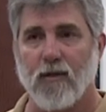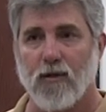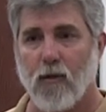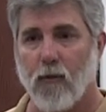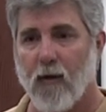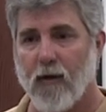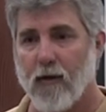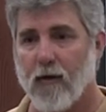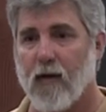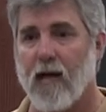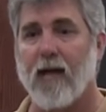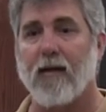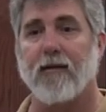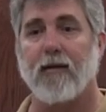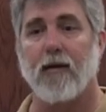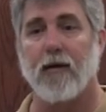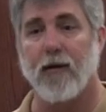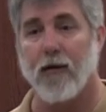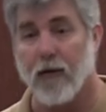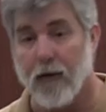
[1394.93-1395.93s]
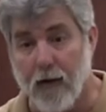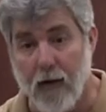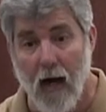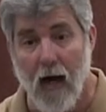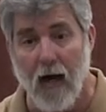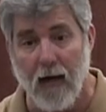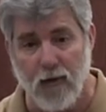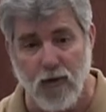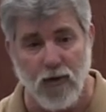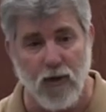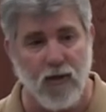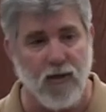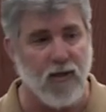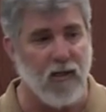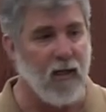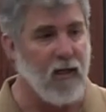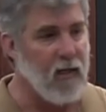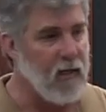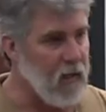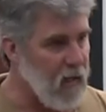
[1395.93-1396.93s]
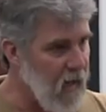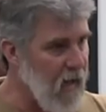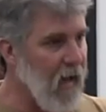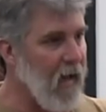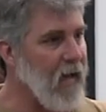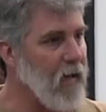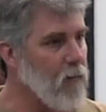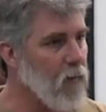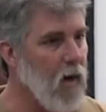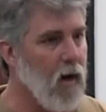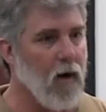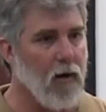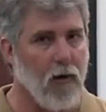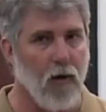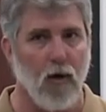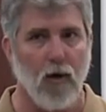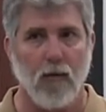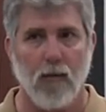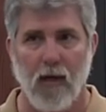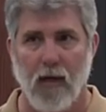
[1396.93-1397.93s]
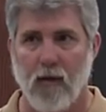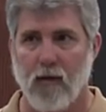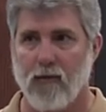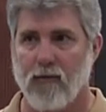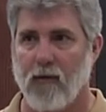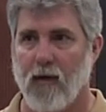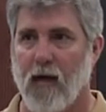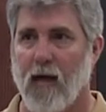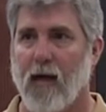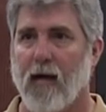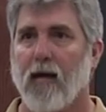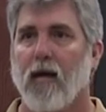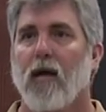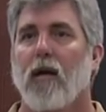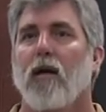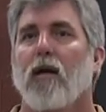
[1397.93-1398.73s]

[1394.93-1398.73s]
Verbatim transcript: So when you're out there, you're not just seeing a monarch butterfly,